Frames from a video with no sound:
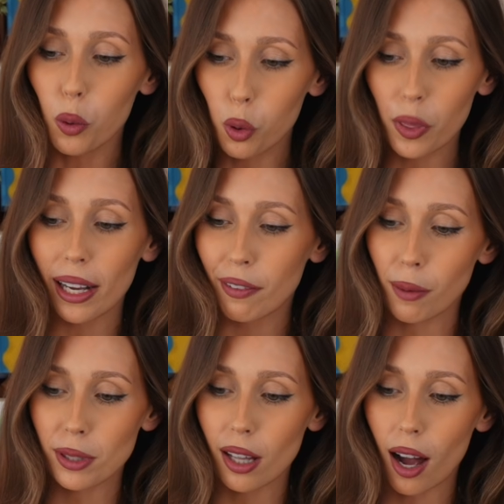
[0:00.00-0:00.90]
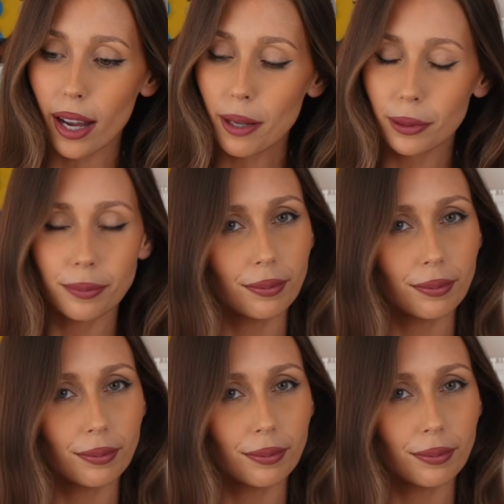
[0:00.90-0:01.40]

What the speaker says: Will they live up to the hype?